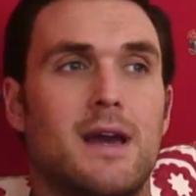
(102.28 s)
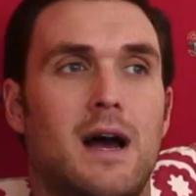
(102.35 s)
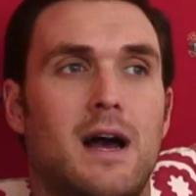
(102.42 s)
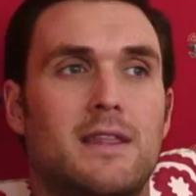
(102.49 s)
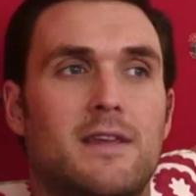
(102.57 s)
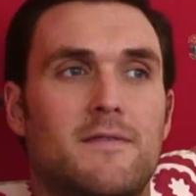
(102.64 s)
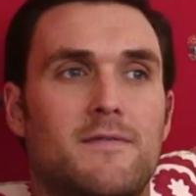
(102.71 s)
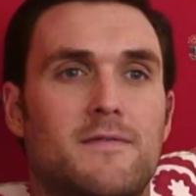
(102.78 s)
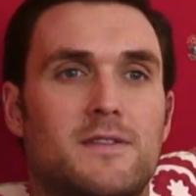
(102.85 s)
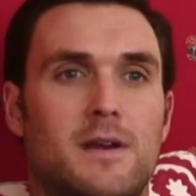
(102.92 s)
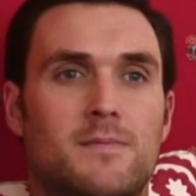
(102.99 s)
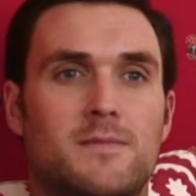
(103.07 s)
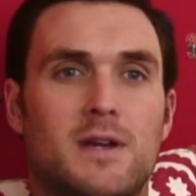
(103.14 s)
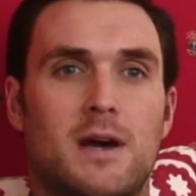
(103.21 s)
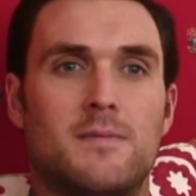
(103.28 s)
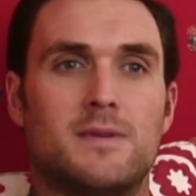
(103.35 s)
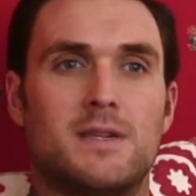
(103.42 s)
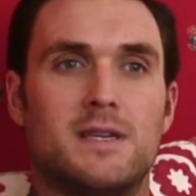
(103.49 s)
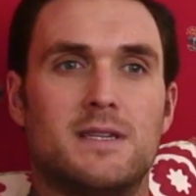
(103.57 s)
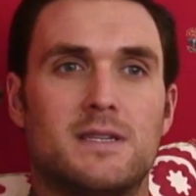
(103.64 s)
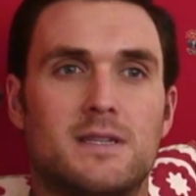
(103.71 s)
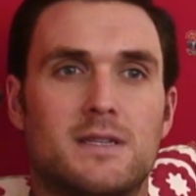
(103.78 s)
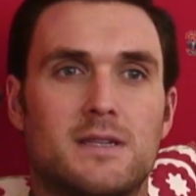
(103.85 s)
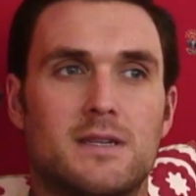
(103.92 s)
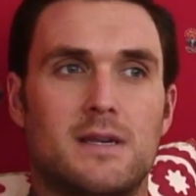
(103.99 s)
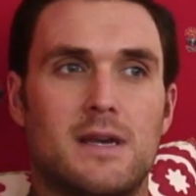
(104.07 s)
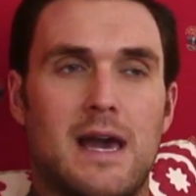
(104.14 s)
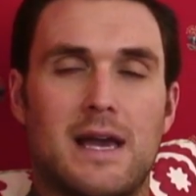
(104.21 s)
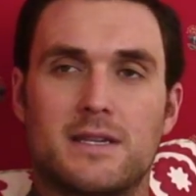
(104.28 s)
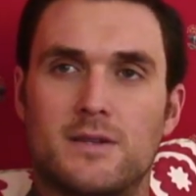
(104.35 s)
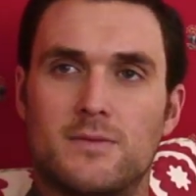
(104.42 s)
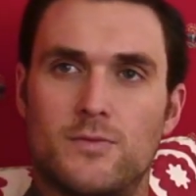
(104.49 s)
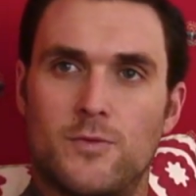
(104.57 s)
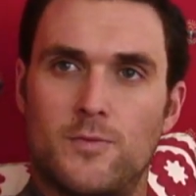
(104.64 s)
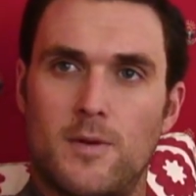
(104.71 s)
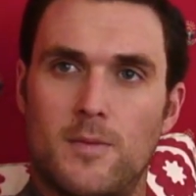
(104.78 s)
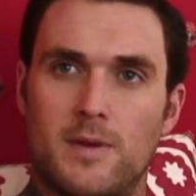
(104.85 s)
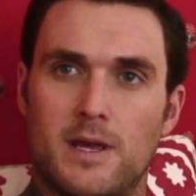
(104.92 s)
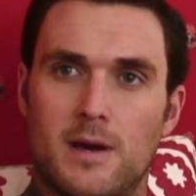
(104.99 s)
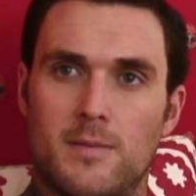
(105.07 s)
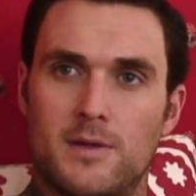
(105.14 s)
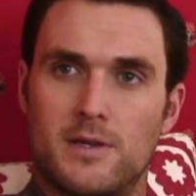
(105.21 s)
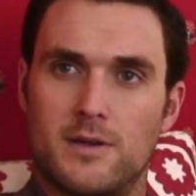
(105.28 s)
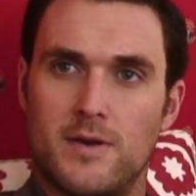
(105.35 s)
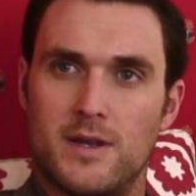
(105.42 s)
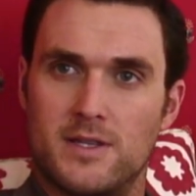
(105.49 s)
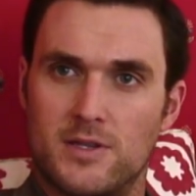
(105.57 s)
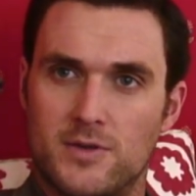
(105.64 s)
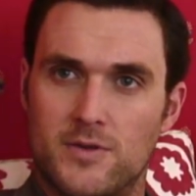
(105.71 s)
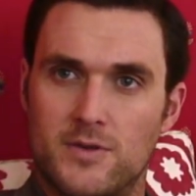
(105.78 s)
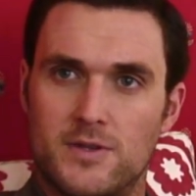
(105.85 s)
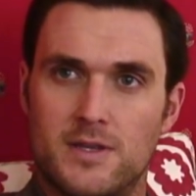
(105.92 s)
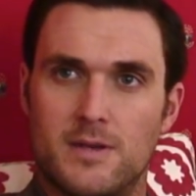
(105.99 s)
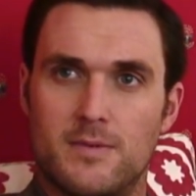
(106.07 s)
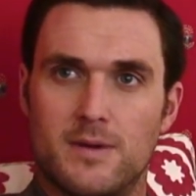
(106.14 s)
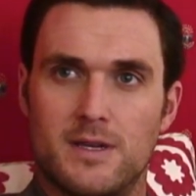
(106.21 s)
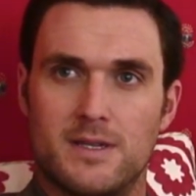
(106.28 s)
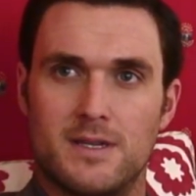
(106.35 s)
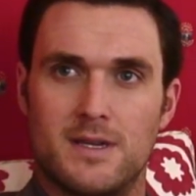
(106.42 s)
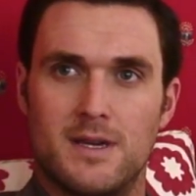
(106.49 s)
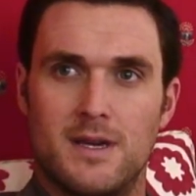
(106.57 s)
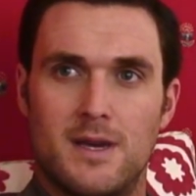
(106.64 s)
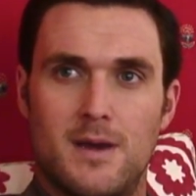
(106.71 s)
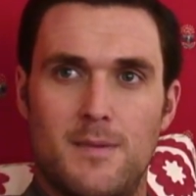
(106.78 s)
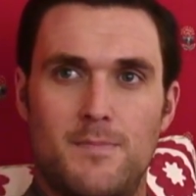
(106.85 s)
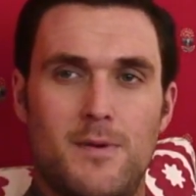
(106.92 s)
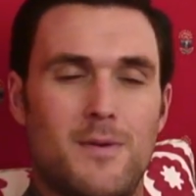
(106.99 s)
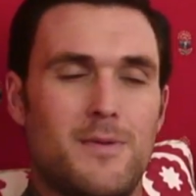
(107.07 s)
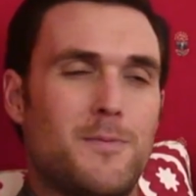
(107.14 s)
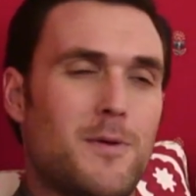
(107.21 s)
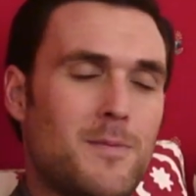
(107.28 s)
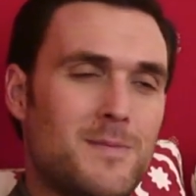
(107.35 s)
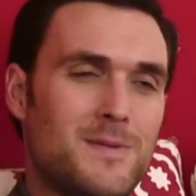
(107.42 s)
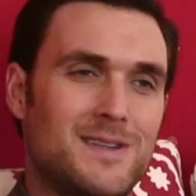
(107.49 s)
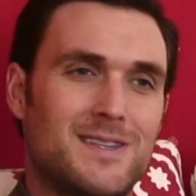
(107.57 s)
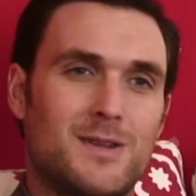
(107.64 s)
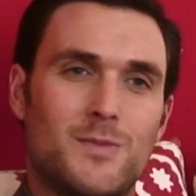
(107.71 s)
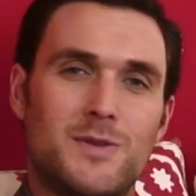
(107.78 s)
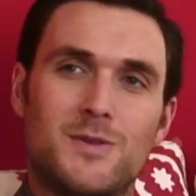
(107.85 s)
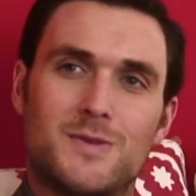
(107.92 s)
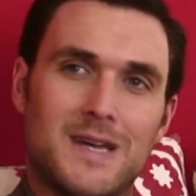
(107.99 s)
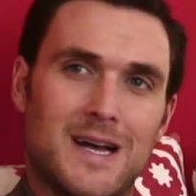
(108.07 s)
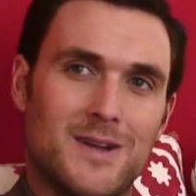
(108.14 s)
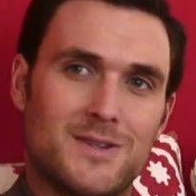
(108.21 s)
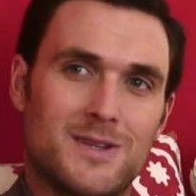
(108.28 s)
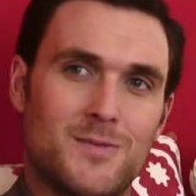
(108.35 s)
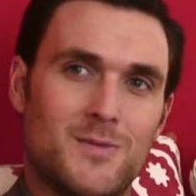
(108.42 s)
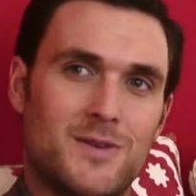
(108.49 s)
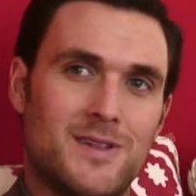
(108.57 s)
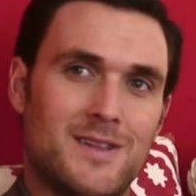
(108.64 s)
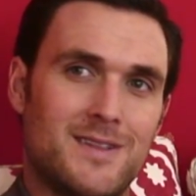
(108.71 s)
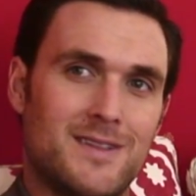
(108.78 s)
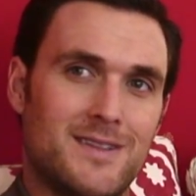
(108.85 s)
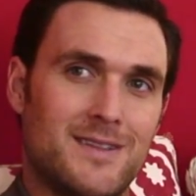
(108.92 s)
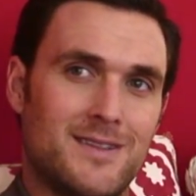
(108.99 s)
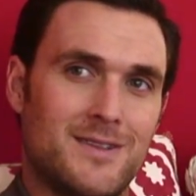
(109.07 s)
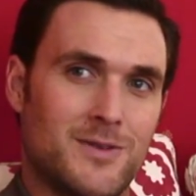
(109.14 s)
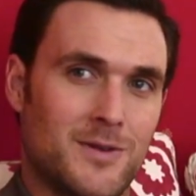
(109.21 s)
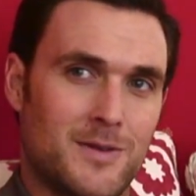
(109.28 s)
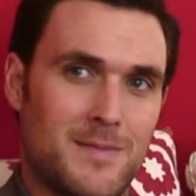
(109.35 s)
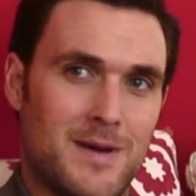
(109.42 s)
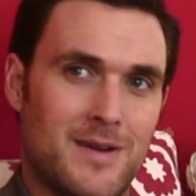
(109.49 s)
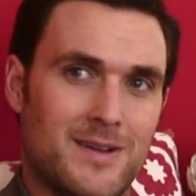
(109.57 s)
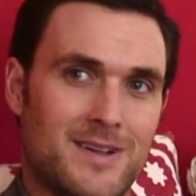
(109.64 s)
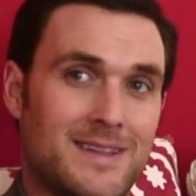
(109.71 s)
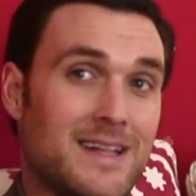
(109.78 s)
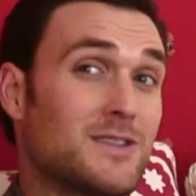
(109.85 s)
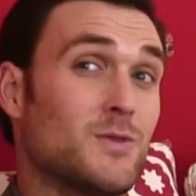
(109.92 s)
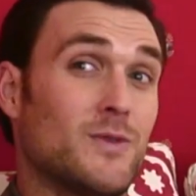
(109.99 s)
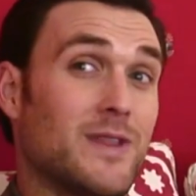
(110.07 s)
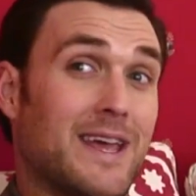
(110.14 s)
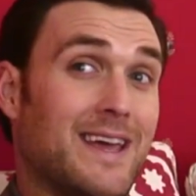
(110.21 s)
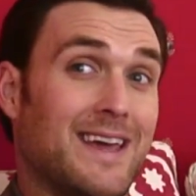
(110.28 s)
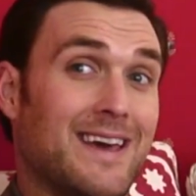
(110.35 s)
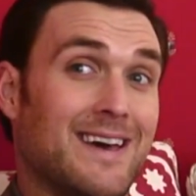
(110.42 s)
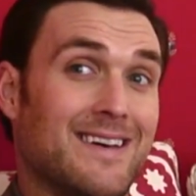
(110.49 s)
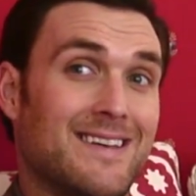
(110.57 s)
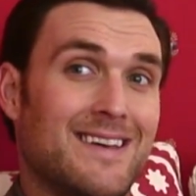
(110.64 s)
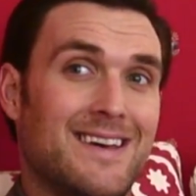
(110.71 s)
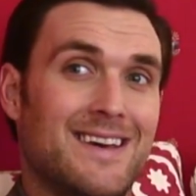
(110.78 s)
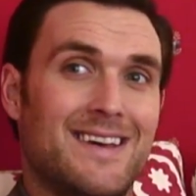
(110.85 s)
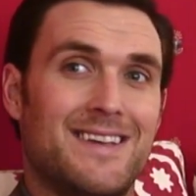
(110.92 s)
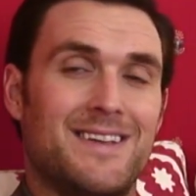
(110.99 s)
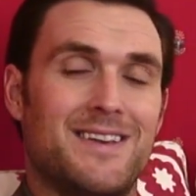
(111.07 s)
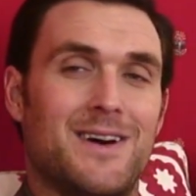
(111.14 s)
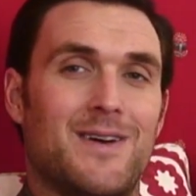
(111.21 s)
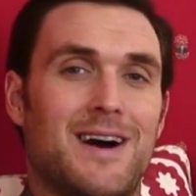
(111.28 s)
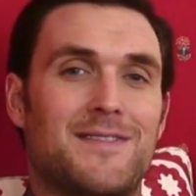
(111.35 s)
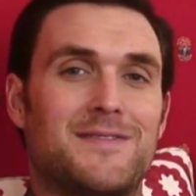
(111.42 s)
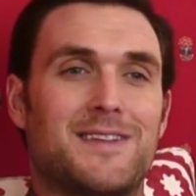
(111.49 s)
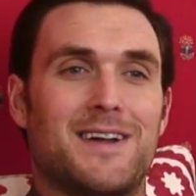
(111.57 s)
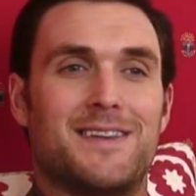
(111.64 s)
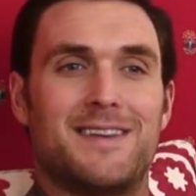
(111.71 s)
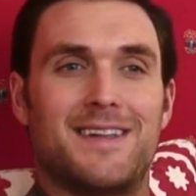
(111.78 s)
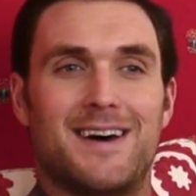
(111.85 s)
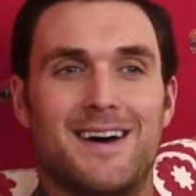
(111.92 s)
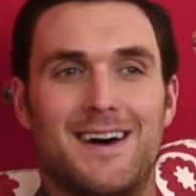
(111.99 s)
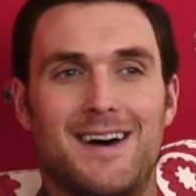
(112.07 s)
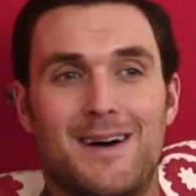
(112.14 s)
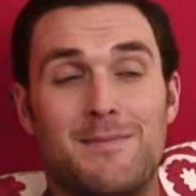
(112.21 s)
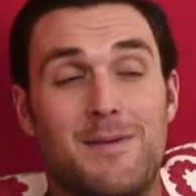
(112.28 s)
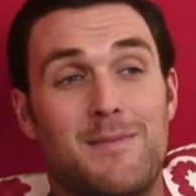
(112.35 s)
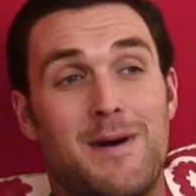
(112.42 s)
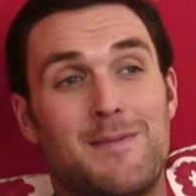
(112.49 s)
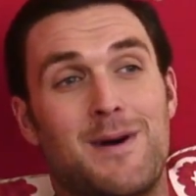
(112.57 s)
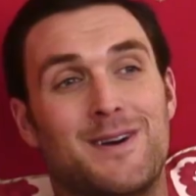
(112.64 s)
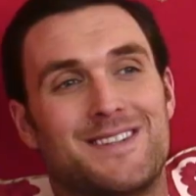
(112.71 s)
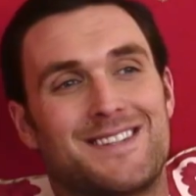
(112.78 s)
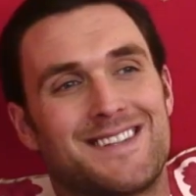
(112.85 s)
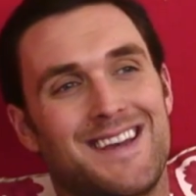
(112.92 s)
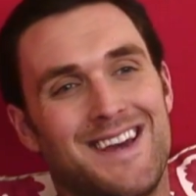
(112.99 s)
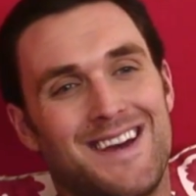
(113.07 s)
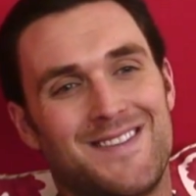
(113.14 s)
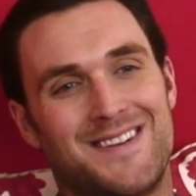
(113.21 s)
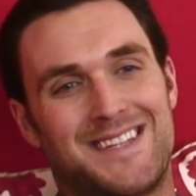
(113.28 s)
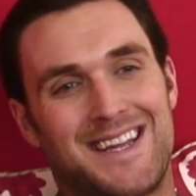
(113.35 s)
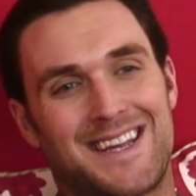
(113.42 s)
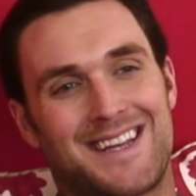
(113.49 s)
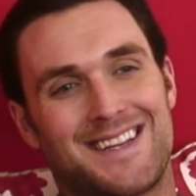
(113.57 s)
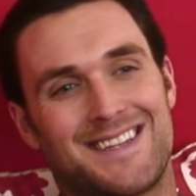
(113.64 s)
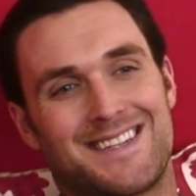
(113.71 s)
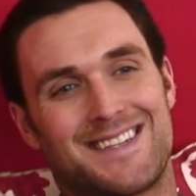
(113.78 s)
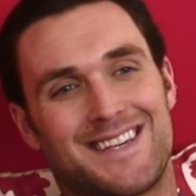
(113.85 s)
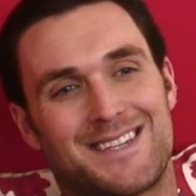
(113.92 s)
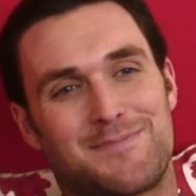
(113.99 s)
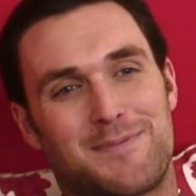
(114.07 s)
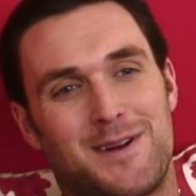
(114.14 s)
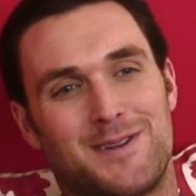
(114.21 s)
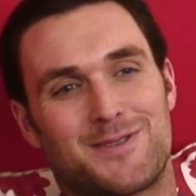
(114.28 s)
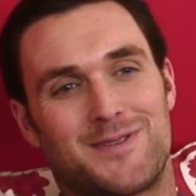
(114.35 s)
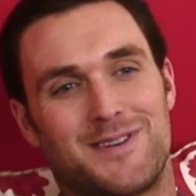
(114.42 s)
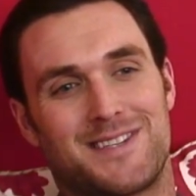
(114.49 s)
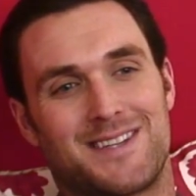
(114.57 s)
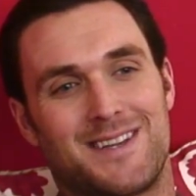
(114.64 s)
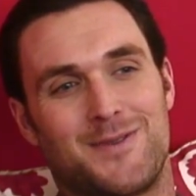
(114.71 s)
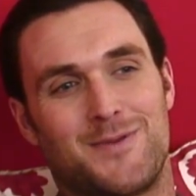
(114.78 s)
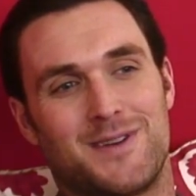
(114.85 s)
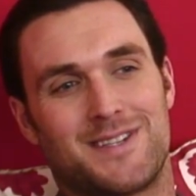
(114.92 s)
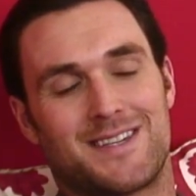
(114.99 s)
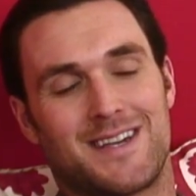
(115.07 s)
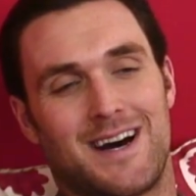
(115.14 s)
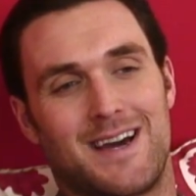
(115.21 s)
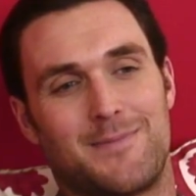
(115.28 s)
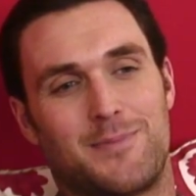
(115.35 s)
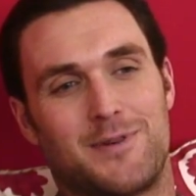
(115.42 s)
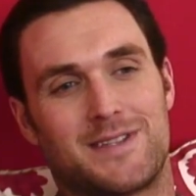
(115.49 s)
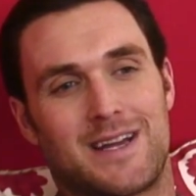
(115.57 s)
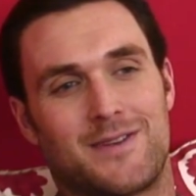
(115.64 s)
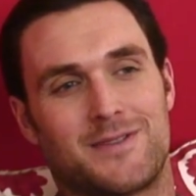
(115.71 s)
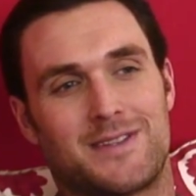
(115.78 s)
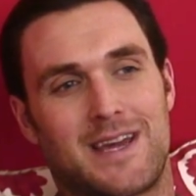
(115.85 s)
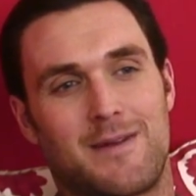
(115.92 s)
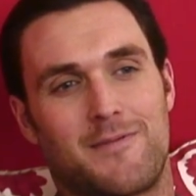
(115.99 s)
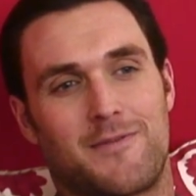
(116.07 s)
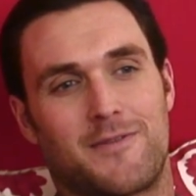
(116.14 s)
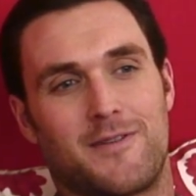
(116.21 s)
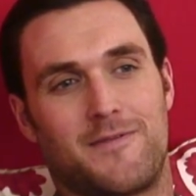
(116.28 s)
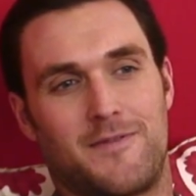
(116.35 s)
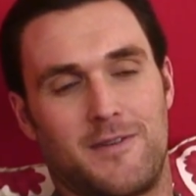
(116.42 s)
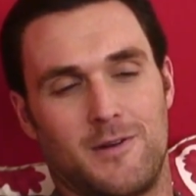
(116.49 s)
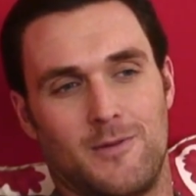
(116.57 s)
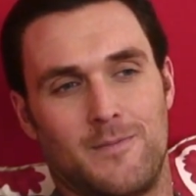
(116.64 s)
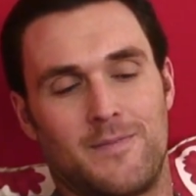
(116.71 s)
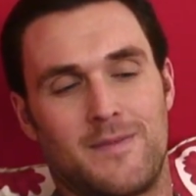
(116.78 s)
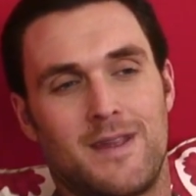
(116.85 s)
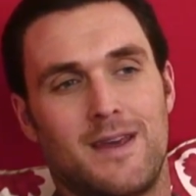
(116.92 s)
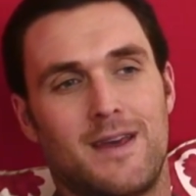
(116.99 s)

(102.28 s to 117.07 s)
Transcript: I think sometimes his accent will probably come under greater scrutiny, because the problem is that when you tell someone that you're not American, that's all they hear. You know, I've done my most ridiculous experience recently was I put down on tape for a film,